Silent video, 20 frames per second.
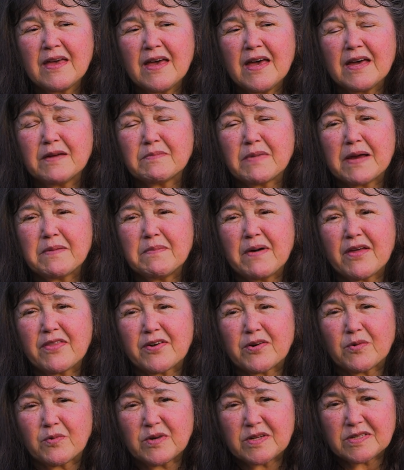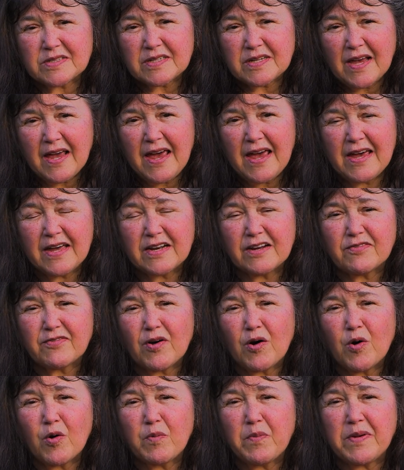And my mother was head of
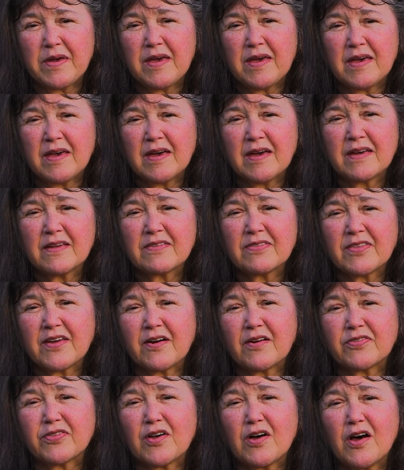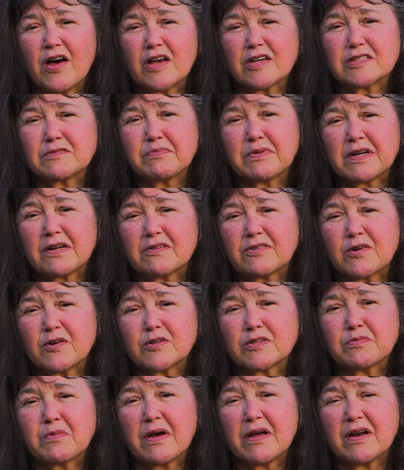OB there at the hospital,
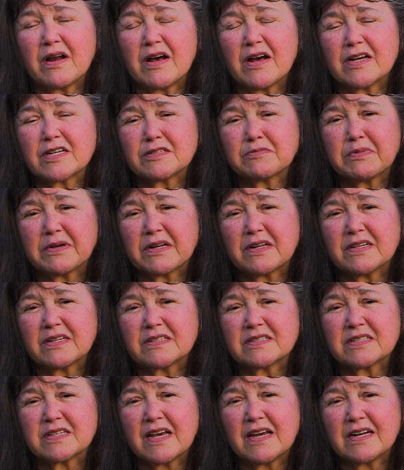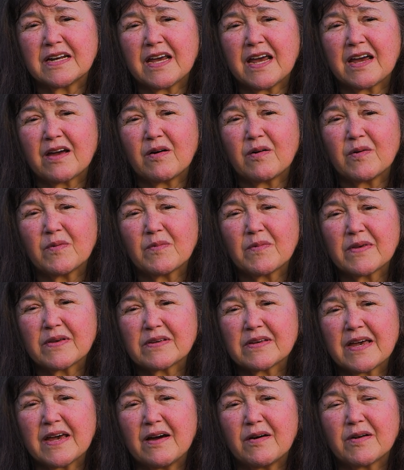Grossmont Hospital in San Diego
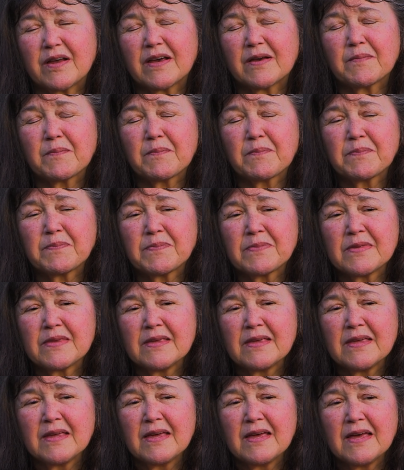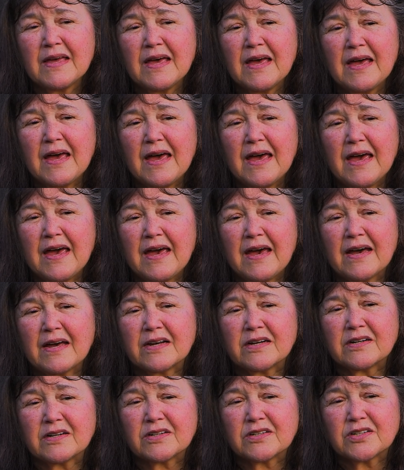County.
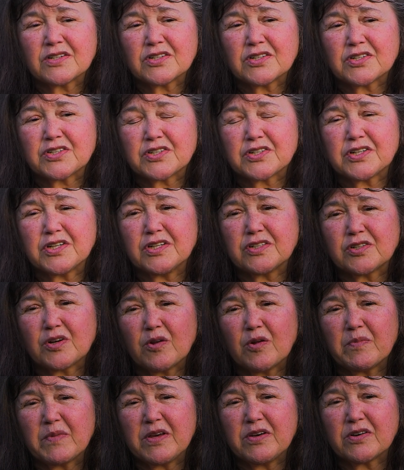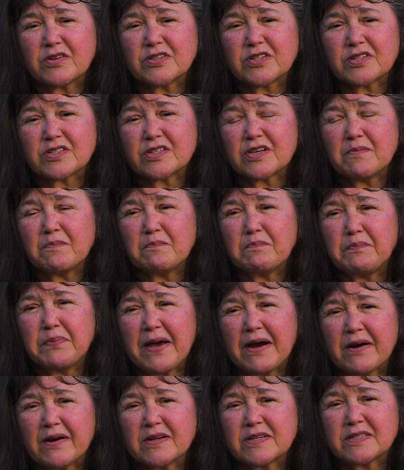And she told me, You're just
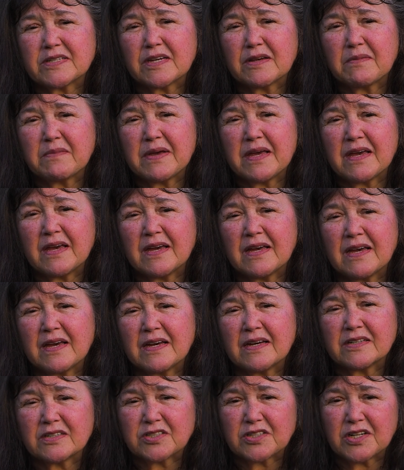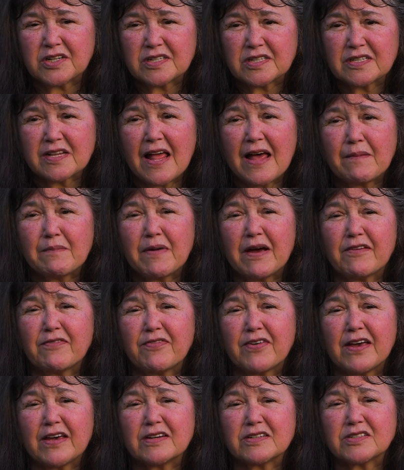embarrassing me. And she slapped my
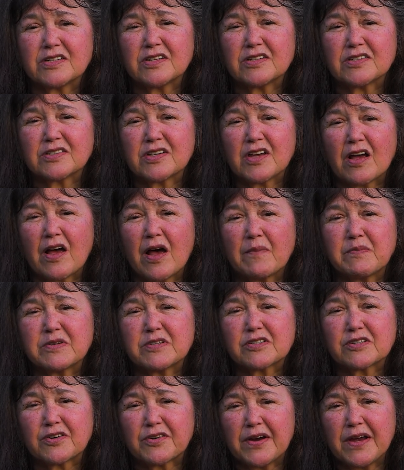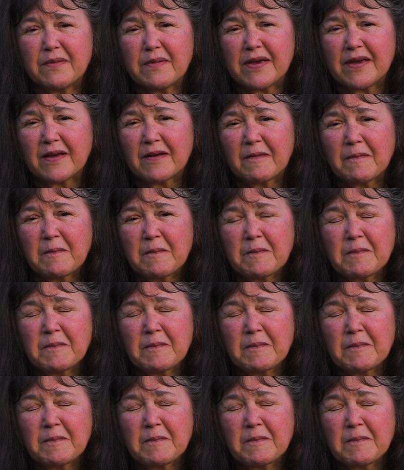face. She stopped screaming.